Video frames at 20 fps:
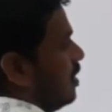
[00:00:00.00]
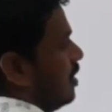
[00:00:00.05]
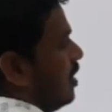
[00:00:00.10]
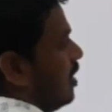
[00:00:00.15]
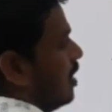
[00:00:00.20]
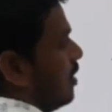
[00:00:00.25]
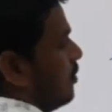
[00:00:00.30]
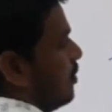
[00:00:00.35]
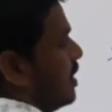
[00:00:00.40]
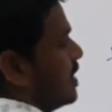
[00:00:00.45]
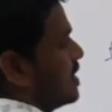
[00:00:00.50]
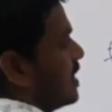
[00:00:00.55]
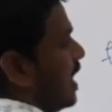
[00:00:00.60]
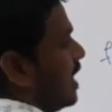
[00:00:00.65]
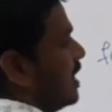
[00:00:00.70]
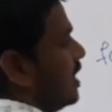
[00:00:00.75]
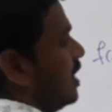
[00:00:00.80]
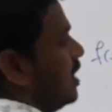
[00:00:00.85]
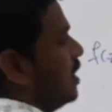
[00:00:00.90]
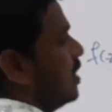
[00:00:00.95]
or plus I
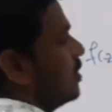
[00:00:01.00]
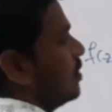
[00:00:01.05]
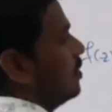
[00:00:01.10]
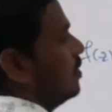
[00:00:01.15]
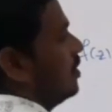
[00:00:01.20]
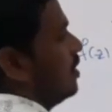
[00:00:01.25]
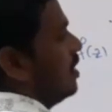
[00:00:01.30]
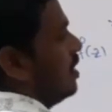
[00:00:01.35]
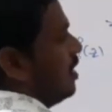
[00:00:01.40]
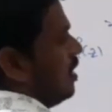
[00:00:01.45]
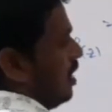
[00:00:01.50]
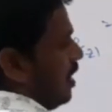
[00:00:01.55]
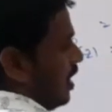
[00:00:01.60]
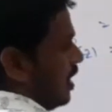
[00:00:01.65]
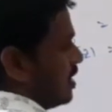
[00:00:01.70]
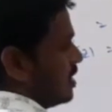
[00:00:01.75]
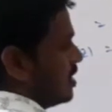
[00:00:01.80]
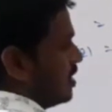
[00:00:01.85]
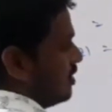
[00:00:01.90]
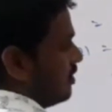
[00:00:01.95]
into,
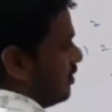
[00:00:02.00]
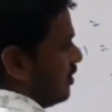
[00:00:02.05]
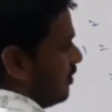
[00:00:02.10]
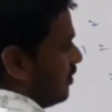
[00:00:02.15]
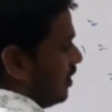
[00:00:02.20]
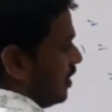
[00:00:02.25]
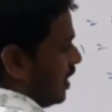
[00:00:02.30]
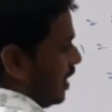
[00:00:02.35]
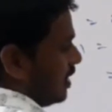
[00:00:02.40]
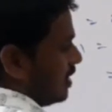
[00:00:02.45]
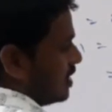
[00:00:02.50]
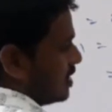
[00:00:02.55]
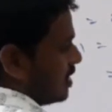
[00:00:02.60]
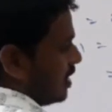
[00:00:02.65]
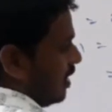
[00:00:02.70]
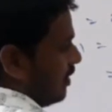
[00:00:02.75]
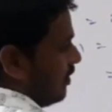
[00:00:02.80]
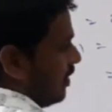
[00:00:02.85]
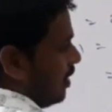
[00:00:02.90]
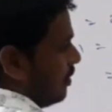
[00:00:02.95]
as if you take this
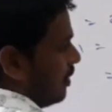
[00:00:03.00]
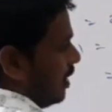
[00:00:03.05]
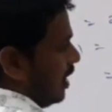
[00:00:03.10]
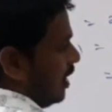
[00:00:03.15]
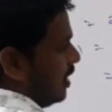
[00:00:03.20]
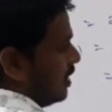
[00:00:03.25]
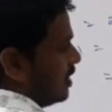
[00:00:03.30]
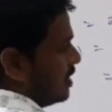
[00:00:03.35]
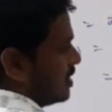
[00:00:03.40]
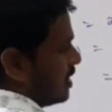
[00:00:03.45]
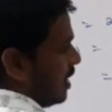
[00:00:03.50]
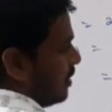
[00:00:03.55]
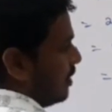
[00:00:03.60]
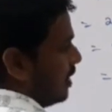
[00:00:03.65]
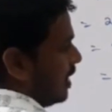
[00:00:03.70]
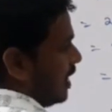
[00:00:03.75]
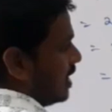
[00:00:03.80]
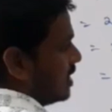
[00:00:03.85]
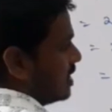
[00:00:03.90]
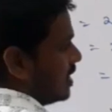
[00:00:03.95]
formula, this can
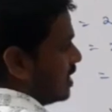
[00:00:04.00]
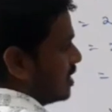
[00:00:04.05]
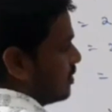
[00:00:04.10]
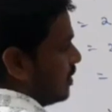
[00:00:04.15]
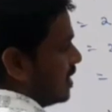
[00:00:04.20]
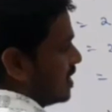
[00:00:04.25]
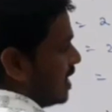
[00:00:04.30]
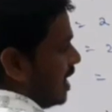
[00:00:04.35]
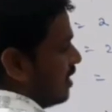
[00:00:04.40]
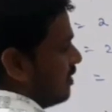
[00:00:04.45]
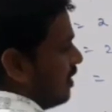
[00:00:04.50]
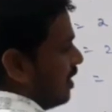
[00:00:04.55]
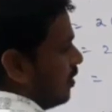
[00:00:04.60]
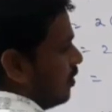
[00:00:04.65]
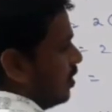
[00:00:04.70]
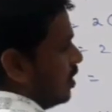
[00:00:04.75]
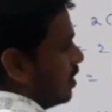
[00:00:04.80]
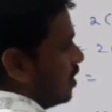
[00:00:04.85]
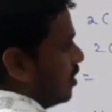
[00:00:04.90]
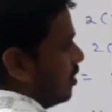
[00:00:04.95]
be written as x plus iy
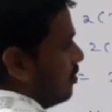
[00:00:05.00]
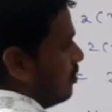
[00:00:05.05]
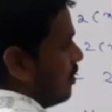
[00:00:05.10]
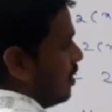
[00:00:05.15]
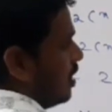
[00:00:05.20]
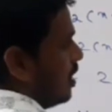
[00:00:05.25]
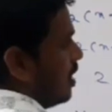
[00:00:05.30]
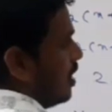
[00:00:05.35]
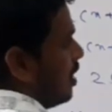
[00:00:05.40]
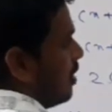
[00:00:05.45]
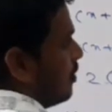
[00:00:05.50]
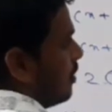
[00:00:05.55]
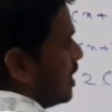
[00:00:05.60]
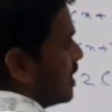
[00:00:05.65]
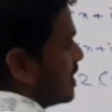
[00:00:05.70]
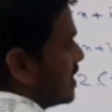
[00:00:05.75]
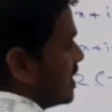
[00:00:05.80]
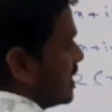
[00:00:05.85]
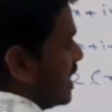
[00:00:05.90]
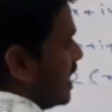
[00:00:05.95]
whole cube
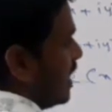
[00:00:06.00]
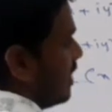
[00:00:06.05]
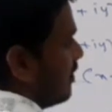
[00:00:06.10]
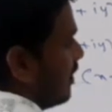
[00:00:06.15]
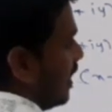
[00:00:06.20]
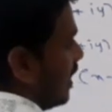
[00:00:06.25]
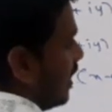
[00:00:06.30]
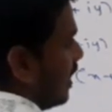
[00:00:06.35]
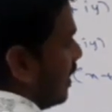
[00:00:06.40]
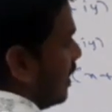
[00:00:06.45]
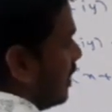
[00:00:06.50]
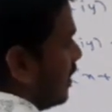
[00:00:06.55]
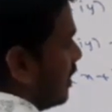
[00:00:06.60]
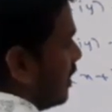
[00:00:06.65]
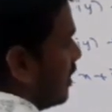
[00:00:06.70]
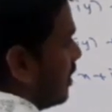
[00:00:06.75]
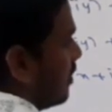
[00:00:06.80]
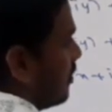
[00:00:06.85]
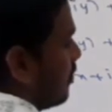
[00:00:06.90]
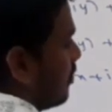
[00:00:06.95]
plus
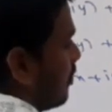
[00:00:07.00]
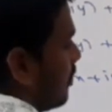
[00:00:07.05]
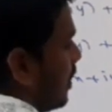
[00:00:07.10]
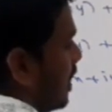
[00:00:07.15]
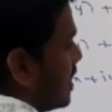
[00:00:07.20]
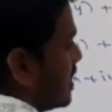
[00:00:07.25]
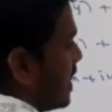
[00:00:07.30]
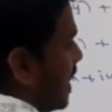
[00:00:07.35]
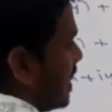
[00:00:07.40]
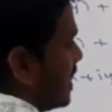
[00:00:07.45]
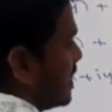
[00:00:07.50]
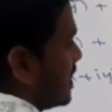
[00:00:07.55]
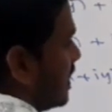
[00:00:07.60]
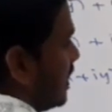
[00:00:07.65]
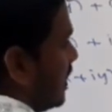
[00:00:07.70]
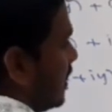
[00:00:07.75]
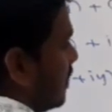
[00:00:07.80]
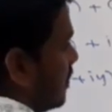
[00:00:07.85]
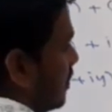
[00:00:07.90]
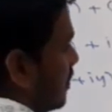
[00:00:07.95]
c1 plus
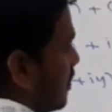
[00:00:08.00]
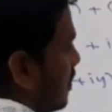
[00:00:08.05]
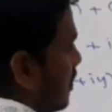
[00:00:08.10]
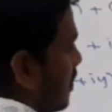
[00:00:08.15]
ic2.